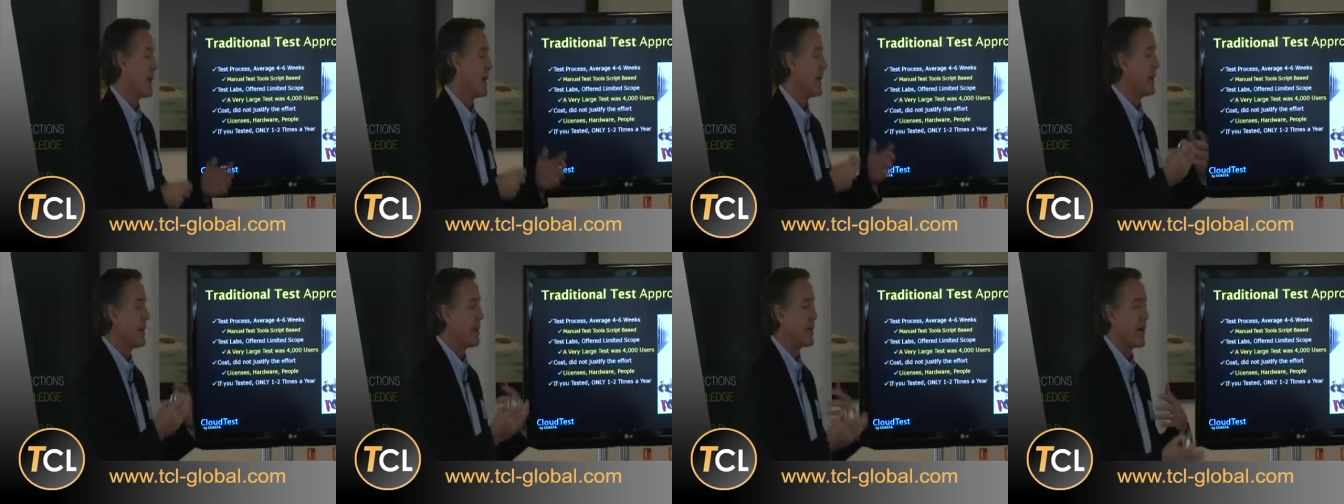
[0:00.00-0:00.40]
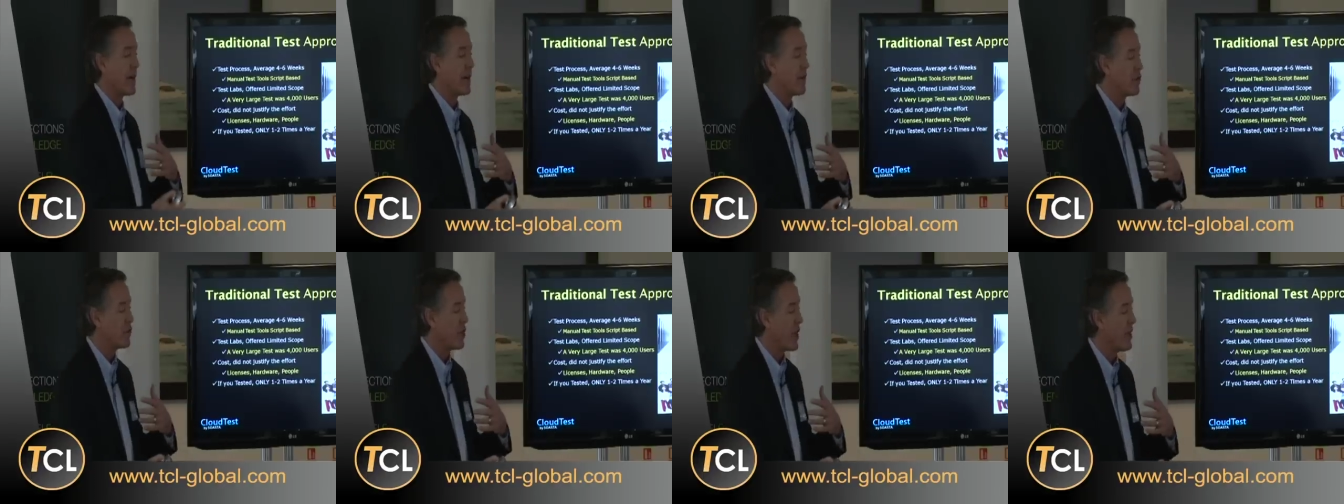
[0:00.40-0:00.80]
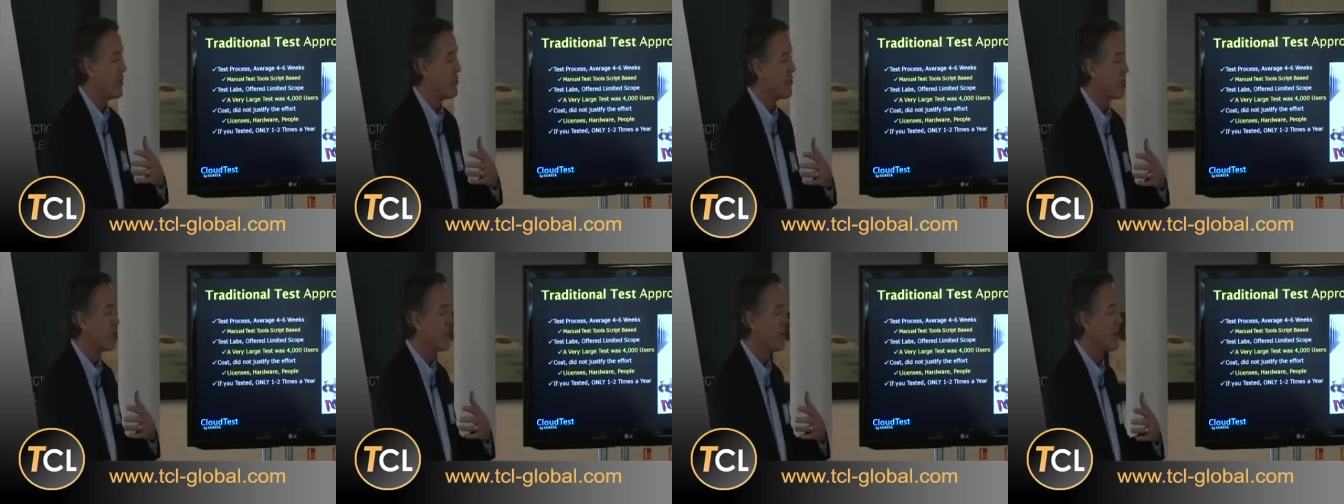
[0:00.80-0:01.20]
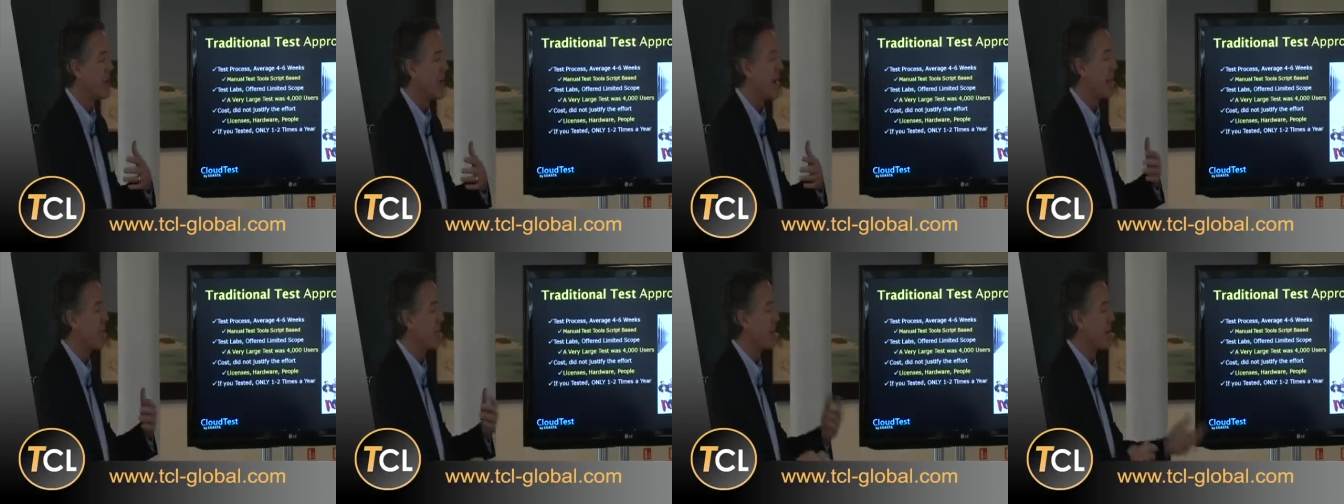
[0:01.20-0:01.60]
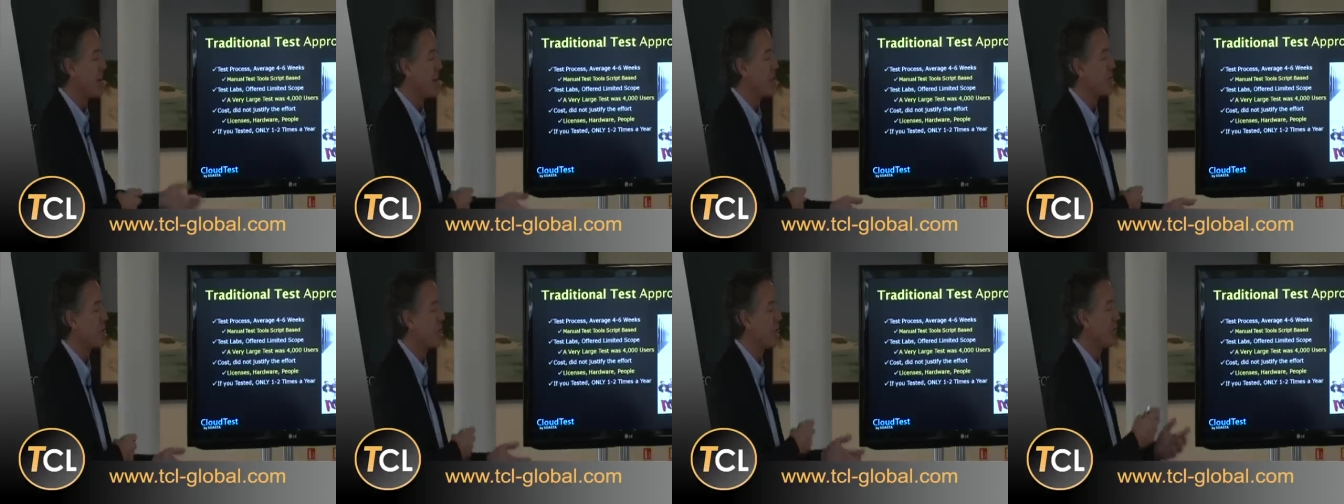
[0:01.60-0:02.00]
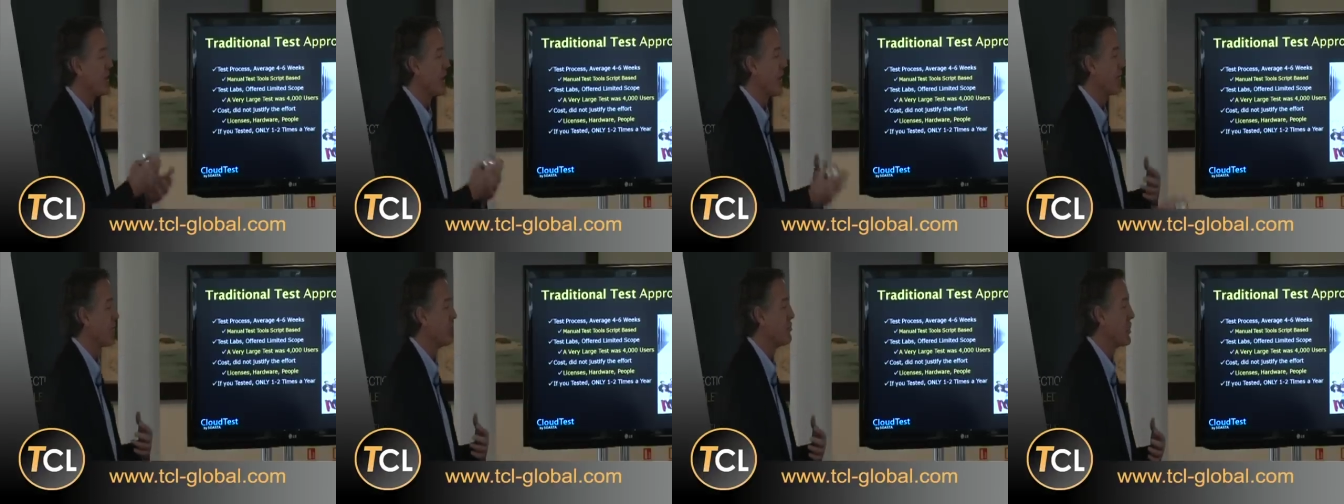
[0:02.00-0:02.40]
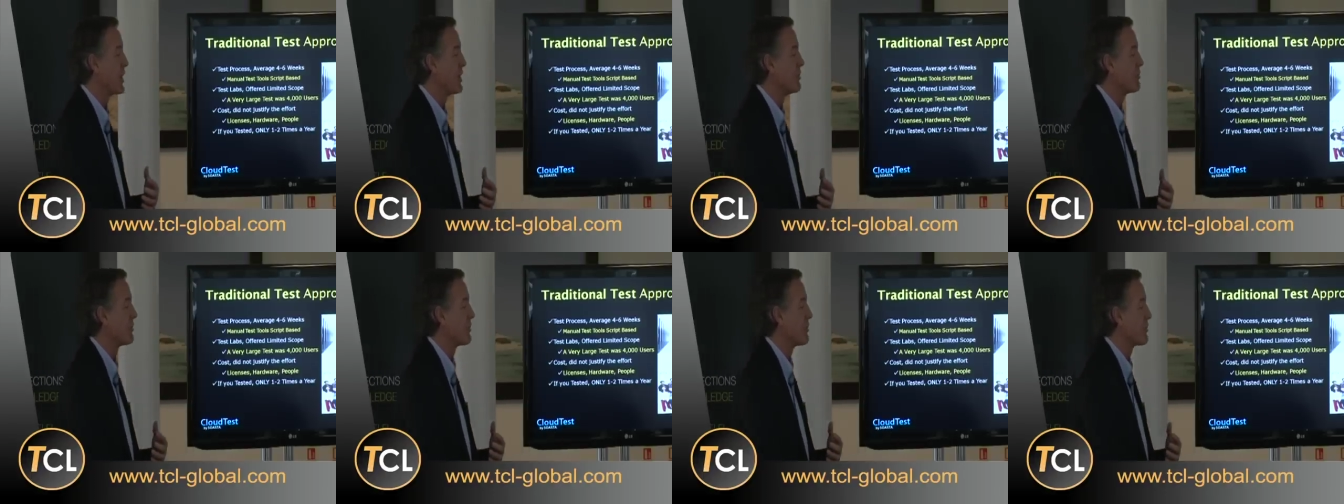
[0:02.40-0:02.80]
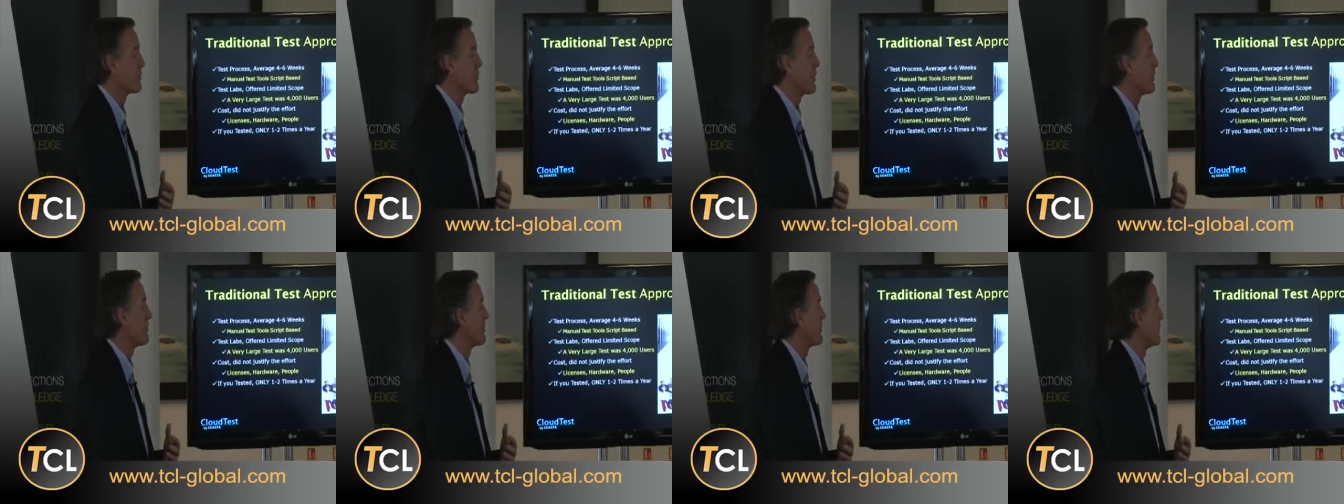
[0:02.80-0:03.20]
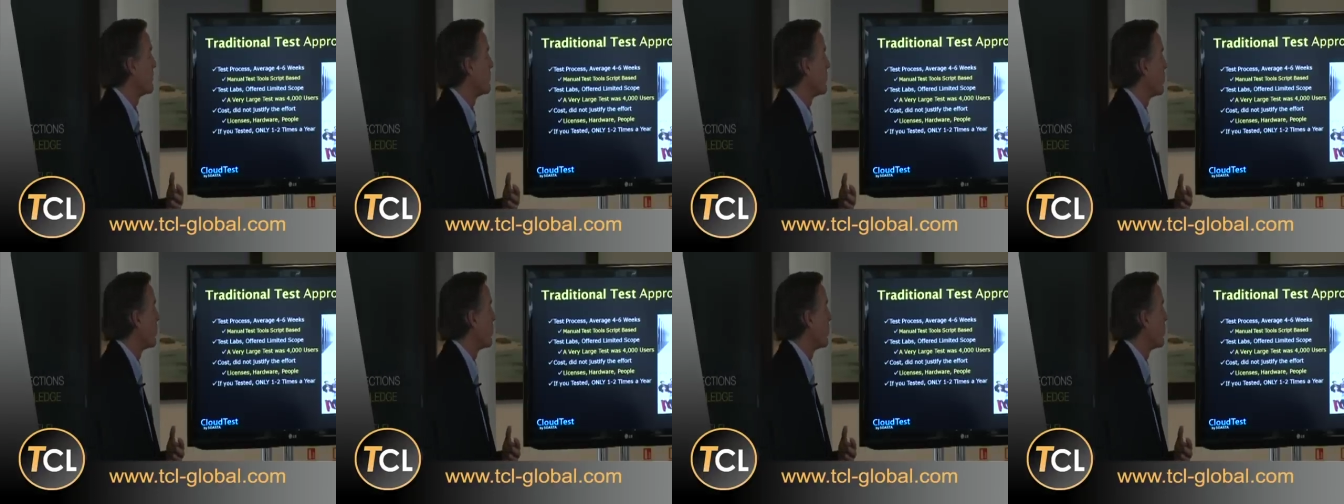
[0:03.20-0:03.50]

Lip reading: Any kind of changes to the applications, you have to change the scripts as